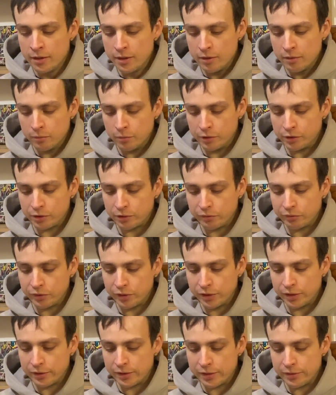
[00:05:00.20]
which I
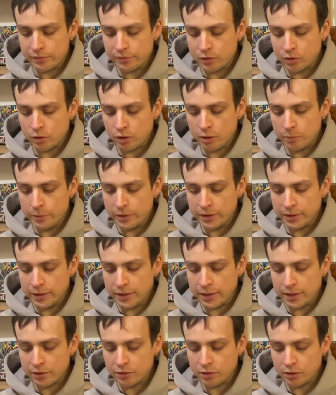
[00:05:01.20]
think at time it did
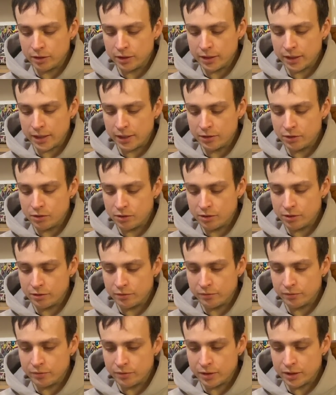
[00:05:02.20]
actually catch
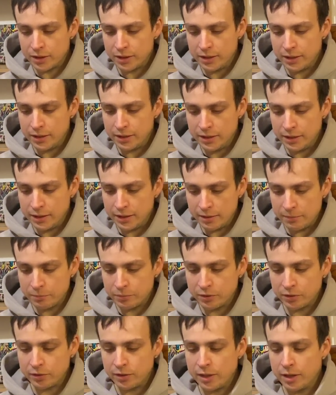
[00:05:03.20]
it. Yep,
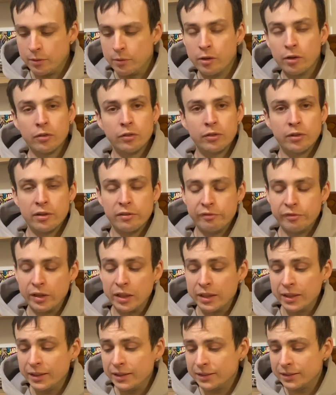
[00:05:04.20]
so now we're on to the
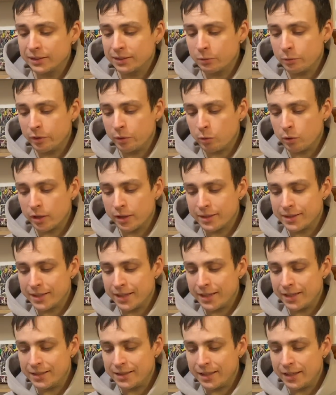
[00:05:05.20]
phalanx. We want a
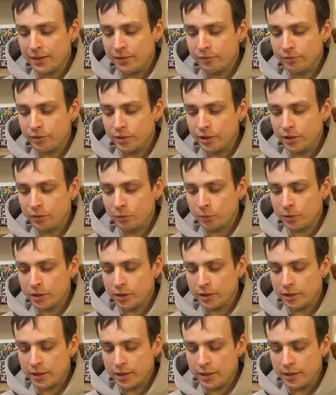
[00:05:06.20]
10-10 for this
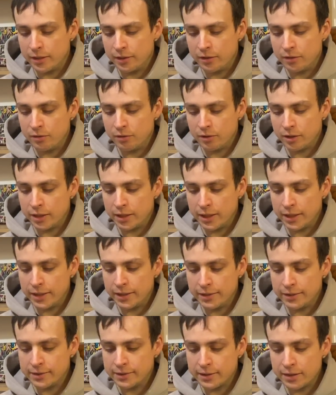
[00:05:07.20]
one and
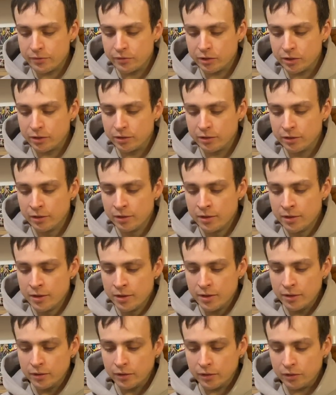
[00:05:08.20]
987.
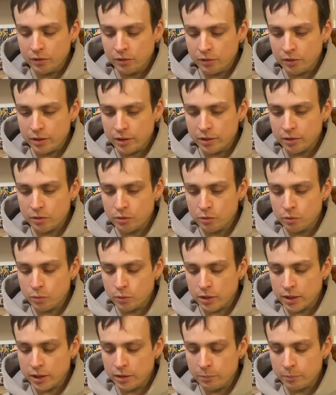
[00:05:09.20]
So not a good
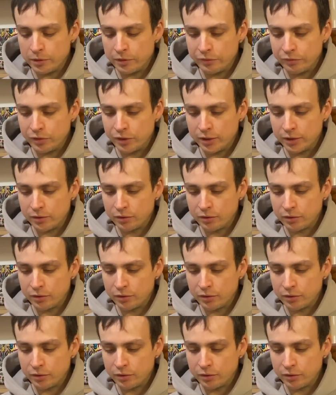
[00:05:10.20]
one, but fingers